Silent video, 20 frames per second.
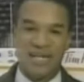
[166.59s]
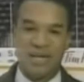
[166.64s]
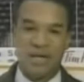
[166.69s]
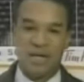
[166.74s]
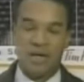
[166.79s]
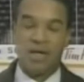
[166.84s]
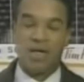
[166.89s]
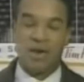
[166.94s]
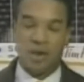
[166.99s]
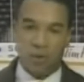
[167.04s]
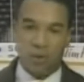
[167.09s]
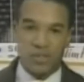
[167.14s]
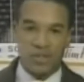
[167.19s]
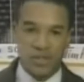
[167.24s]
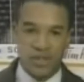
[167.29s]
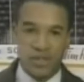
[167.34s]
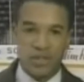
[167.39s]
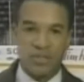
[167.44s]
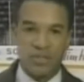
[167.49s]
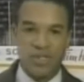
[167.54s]
what's he going to be
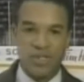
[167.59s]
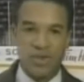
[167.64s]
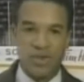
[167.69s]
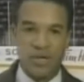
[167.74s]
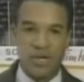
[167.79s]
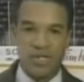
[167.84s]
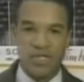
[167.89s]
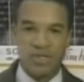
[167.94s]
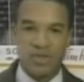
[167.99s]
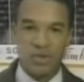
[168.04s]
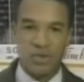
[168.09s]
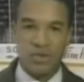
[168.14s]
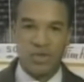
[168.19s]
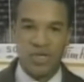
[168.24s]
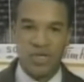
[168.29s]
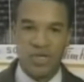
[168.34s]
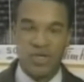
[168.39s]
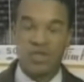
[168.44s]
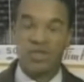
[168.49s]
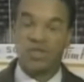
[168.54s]
doing in 2 years
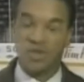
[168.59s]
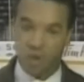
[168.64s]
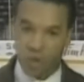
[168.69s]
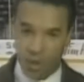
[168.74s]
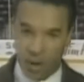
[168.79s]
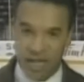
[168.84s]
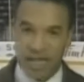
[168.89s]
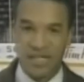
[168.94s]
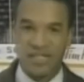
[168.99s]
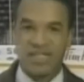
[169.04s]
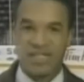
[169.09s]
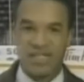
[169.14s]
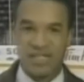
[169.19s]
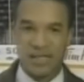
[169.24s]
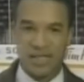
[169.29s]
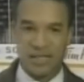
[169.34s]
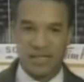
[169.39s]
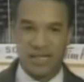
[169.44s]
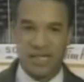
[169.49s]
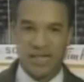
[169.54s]
when he's still
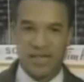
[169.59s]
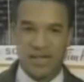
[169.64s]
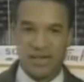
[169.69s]
here?